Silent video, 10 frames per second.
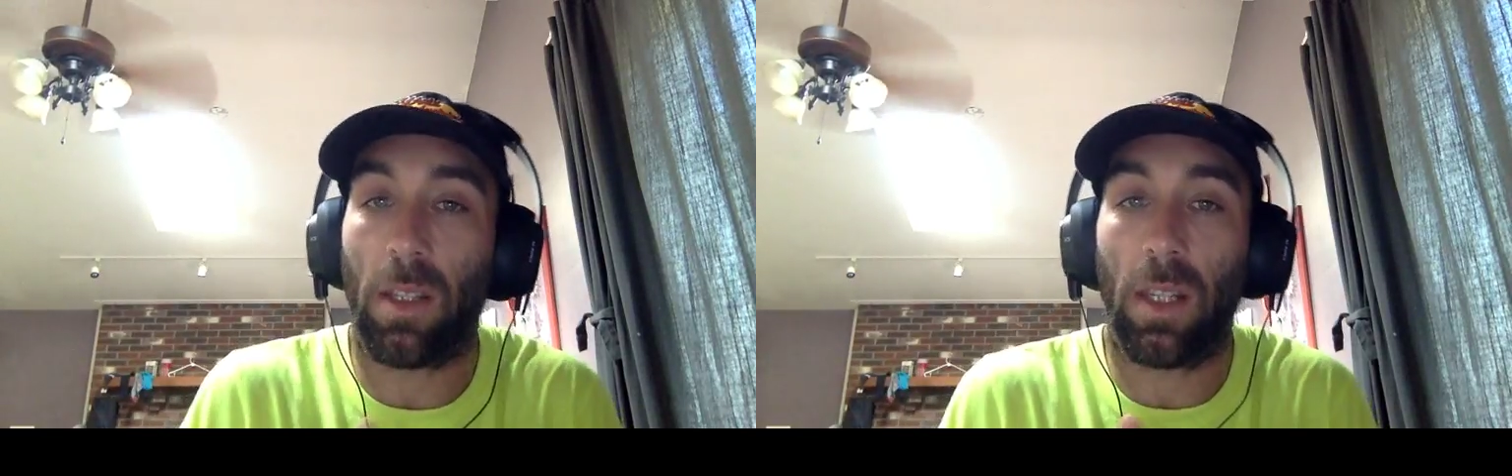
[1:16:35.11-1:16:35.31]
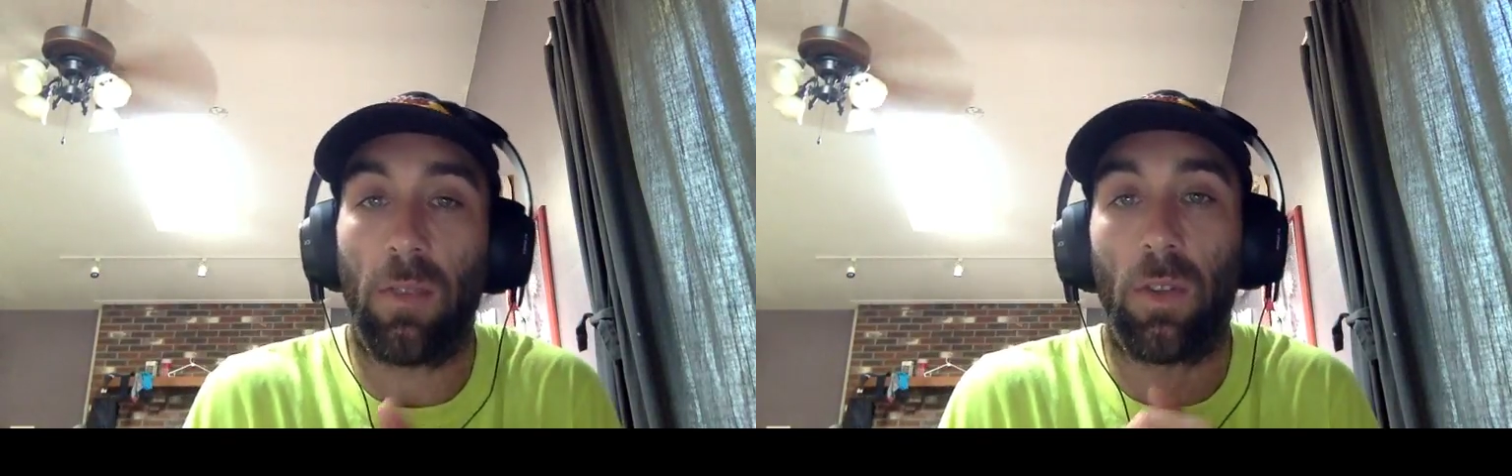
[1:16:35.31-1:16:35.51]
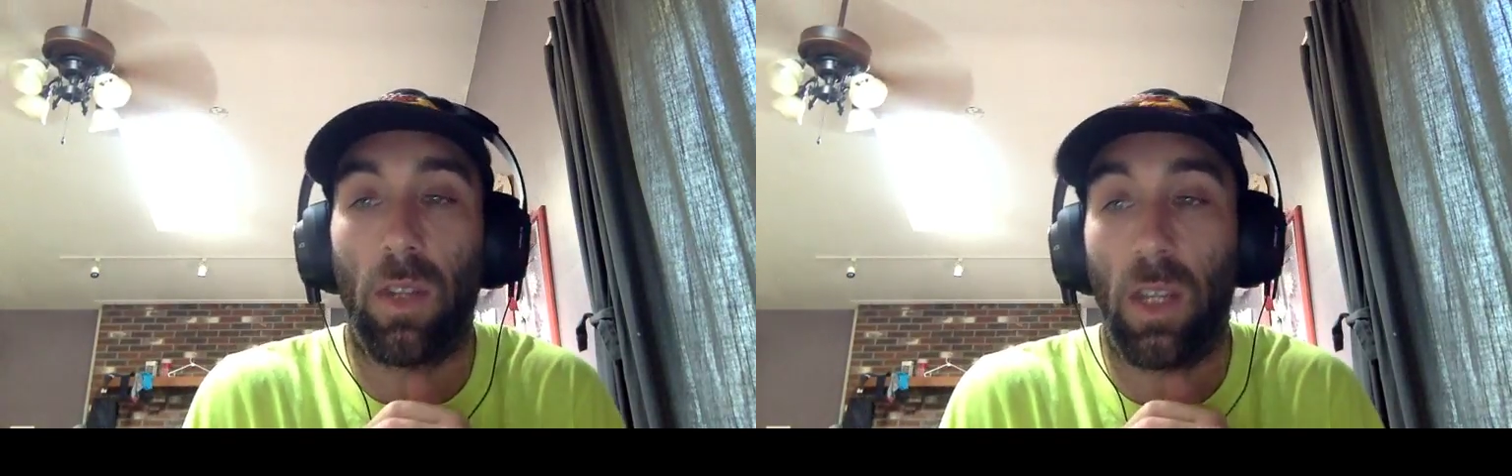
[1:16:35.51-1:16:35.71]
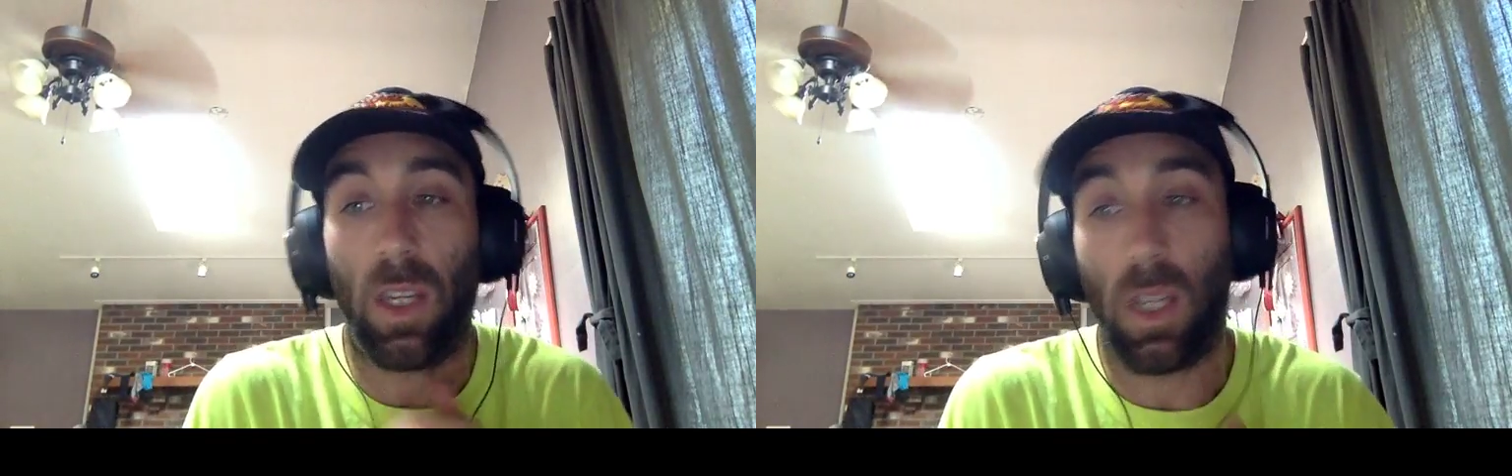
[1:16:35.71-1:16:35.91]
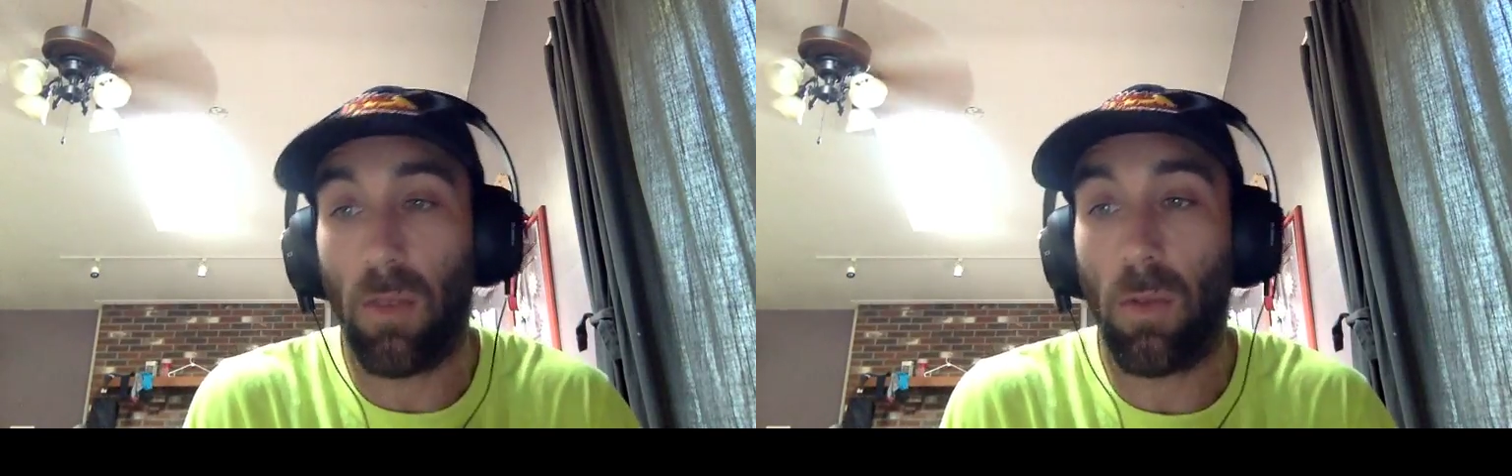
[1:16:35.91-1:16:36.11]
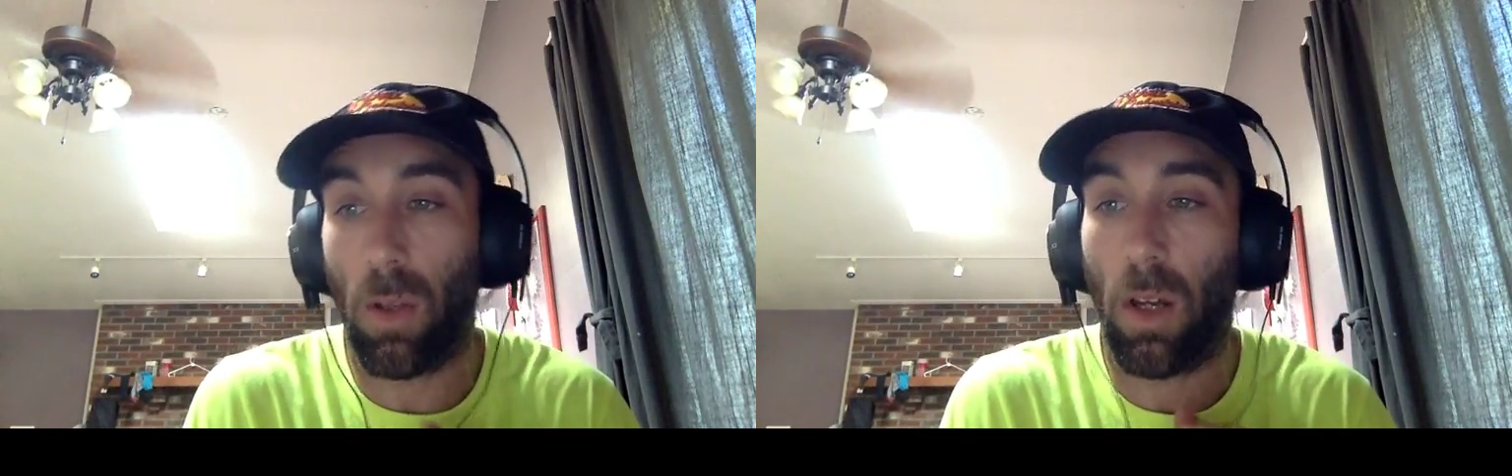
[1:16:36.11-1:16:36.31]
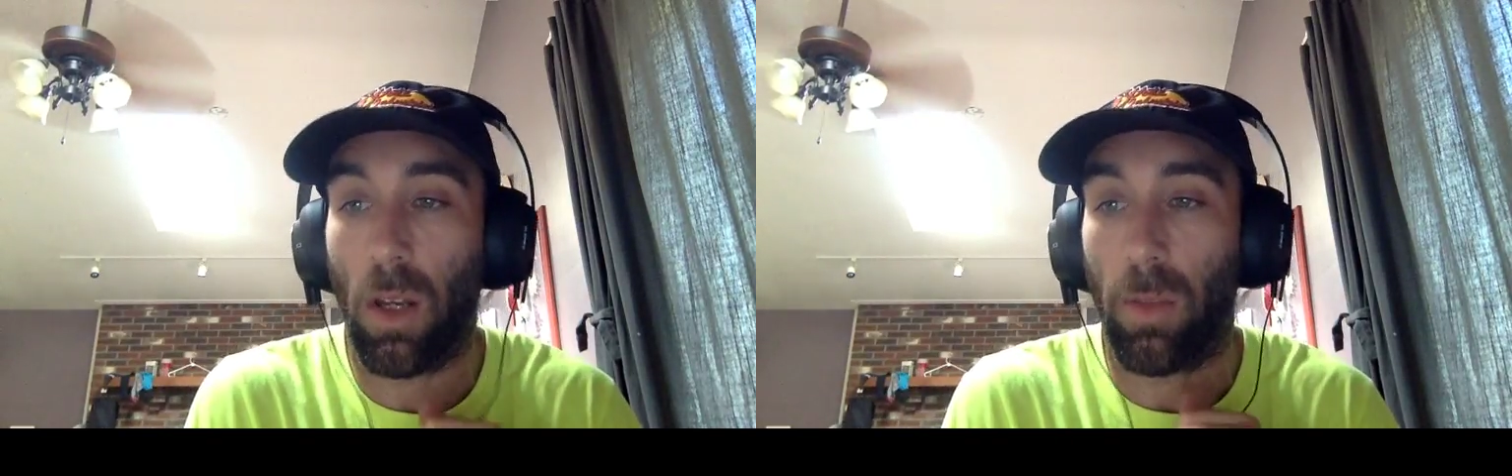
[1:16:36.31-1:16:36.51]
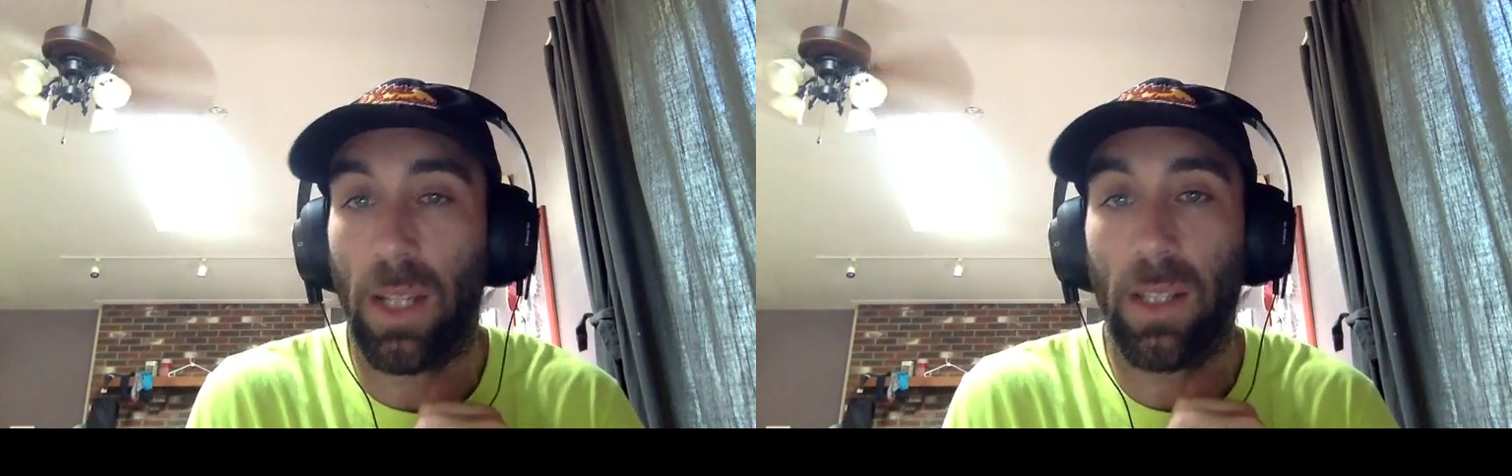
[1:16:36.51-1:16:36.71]
it could give you a lot
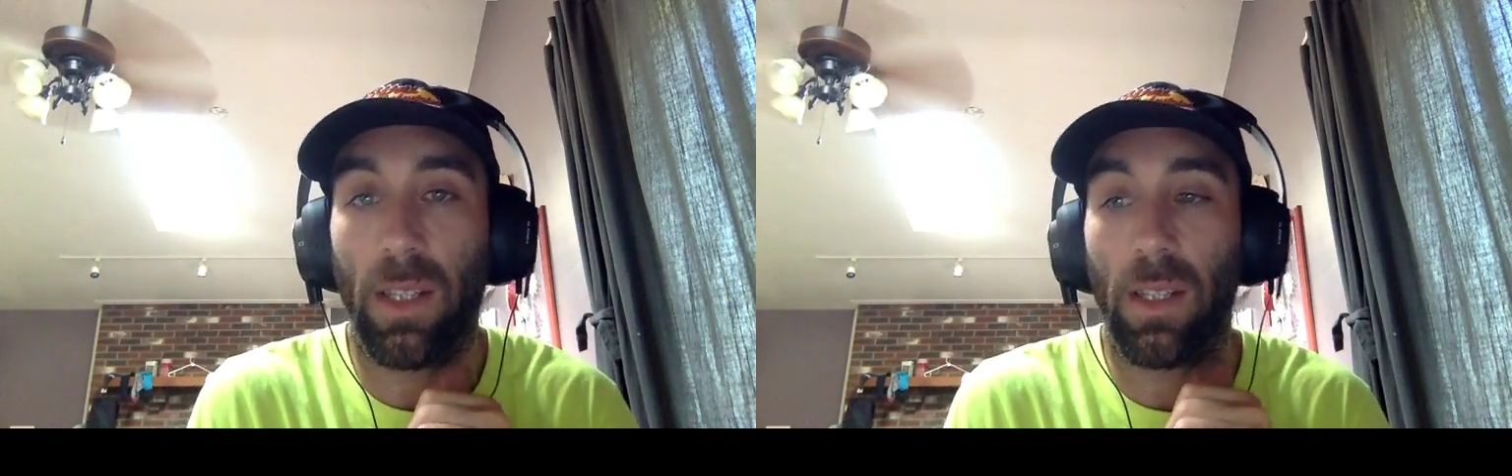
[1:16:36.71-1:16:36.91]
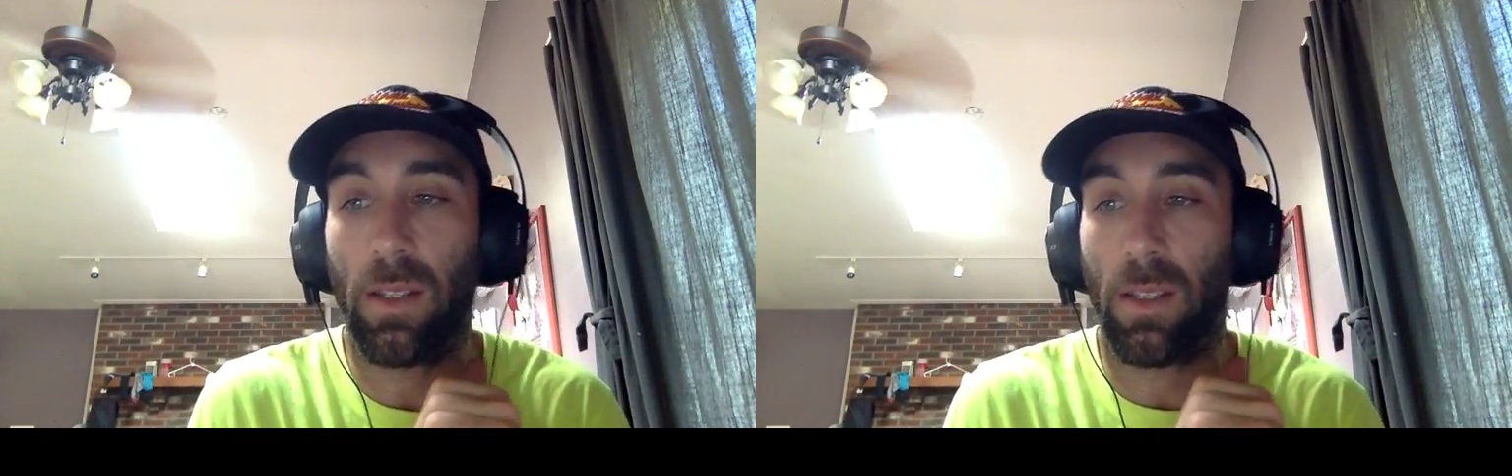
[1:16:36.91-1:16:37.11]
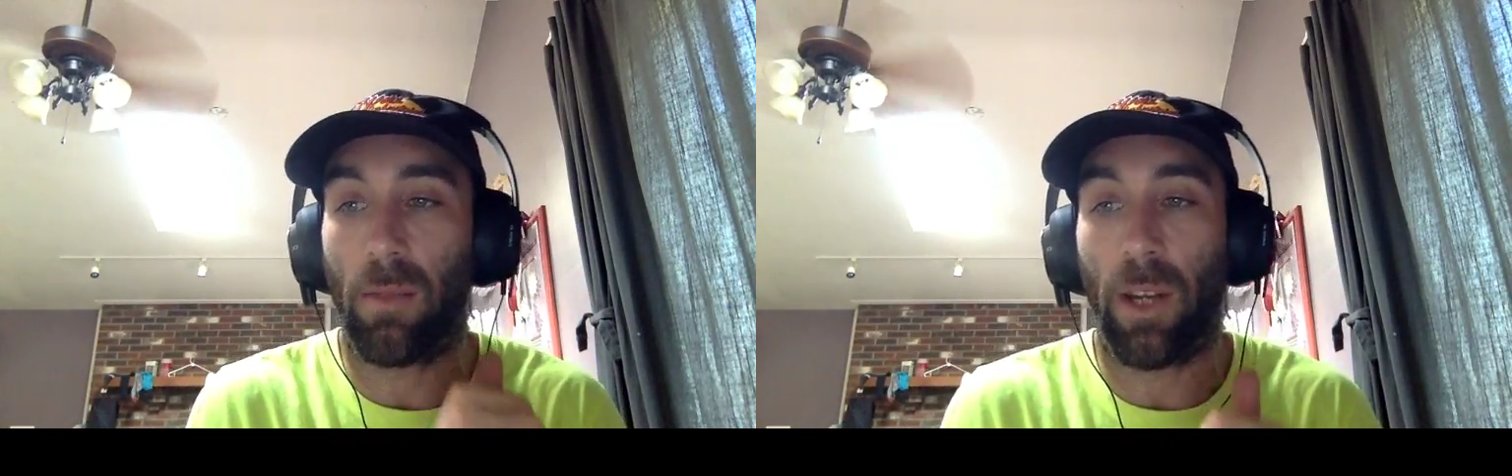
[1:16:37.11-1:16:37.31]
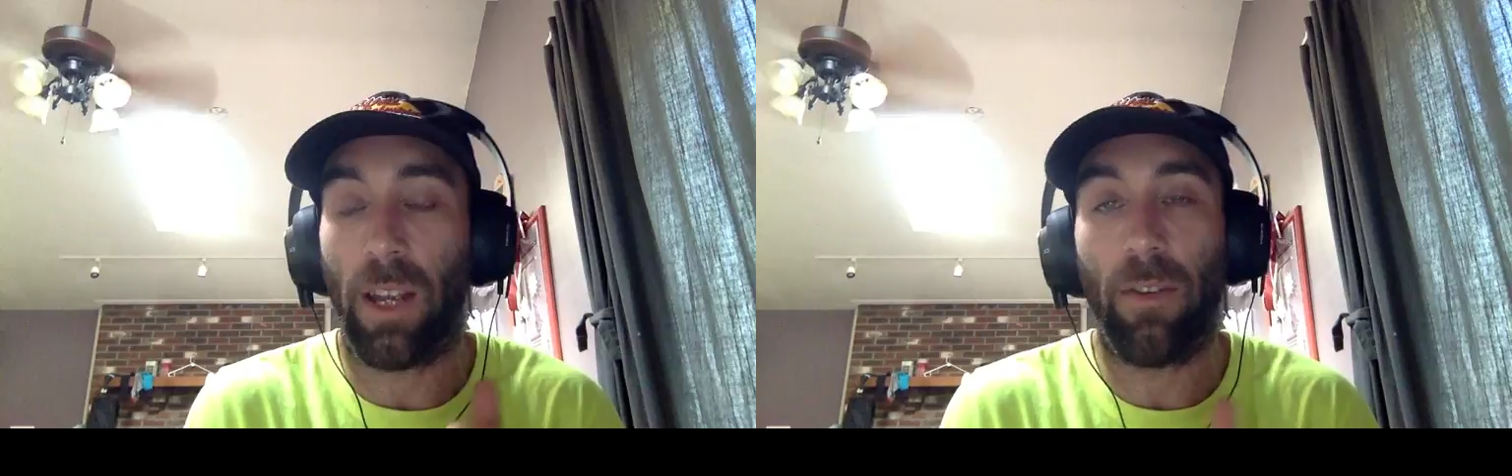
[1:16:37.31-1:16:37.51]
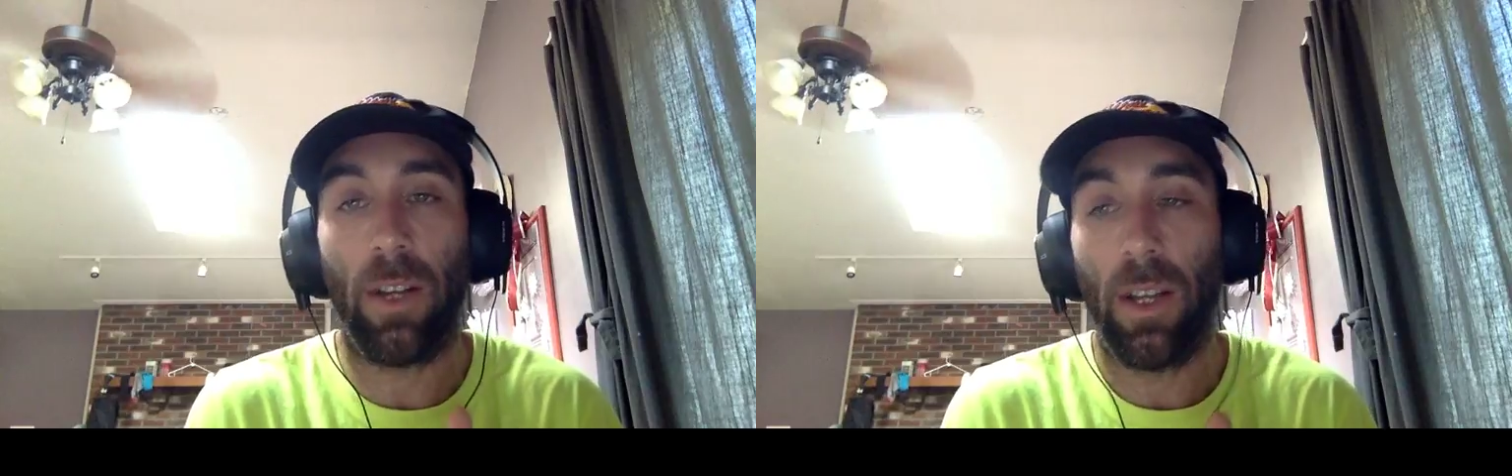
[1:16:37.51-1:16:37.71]
of blessings and whatever.